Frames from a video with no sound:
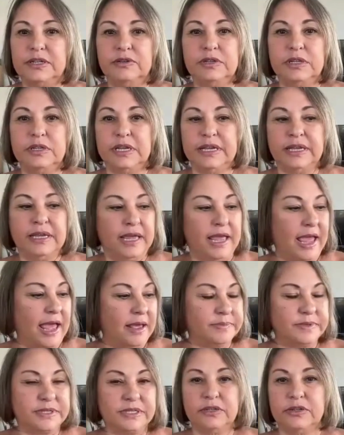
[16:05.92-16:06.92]
Absolutely.
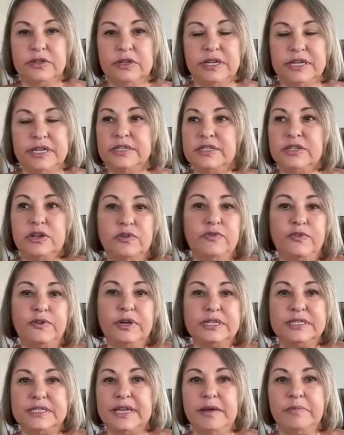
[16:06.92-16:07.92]
Absolutely. So, for
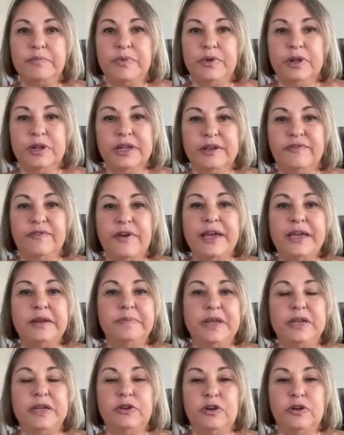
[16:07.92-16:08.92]
example, if I had
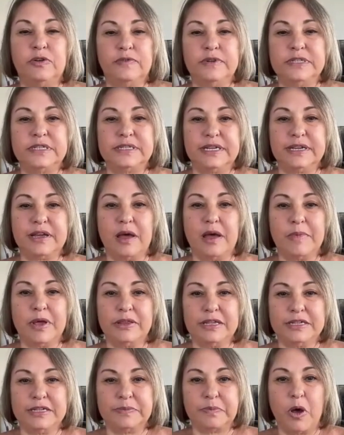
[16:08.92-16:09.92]
been nervous to come on
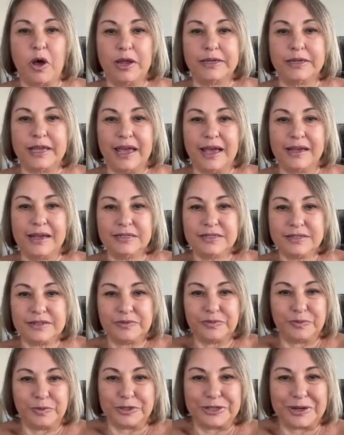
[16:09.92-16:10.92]
this podcast,
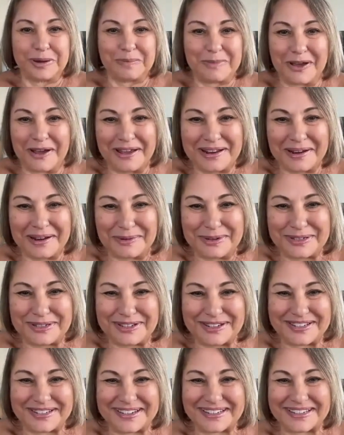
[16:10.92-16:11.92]
which I'm not, I was
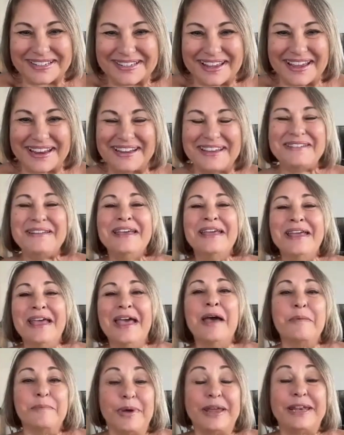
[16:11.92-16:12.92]
just excited.
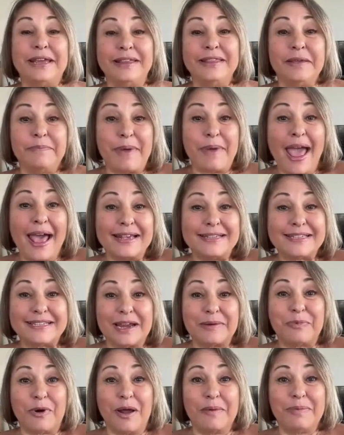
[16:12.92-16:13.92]
But in the past, I
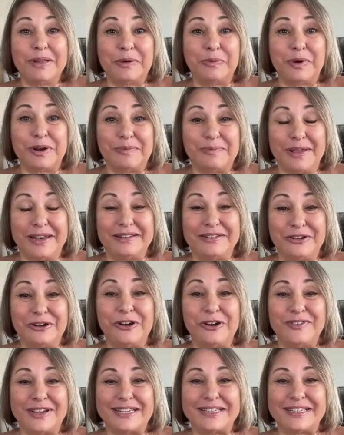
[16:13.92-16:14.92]
probably would have been
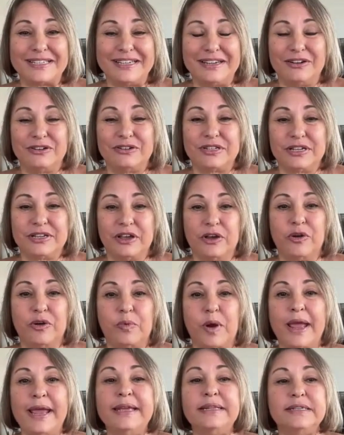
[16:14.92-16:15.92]
nervous years ago,
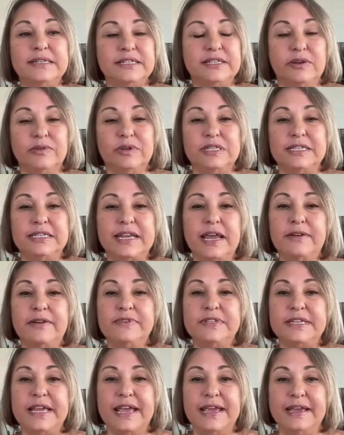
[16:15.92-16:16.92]
right? So instead of
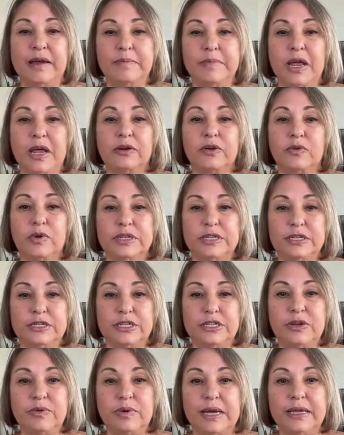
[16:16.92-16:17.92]
saying, I'm not going to
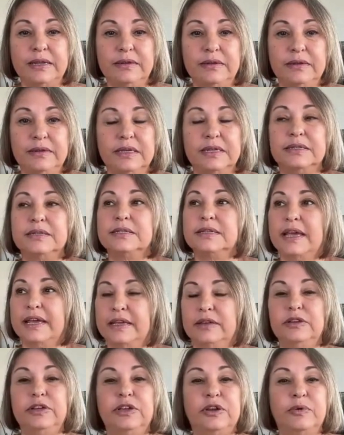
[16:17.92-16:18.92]
do it, and
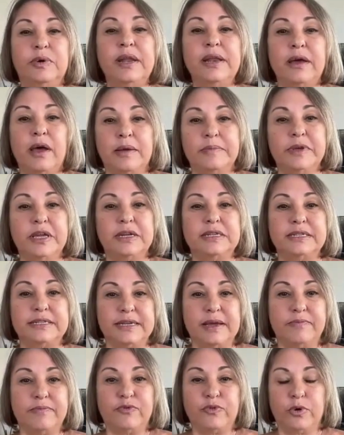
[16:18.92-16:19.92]
saying, you know what, I'm going to
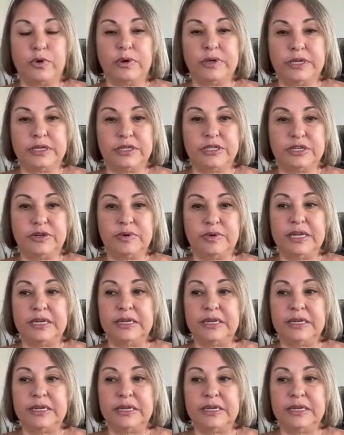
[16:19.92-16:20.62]
step forward and do it.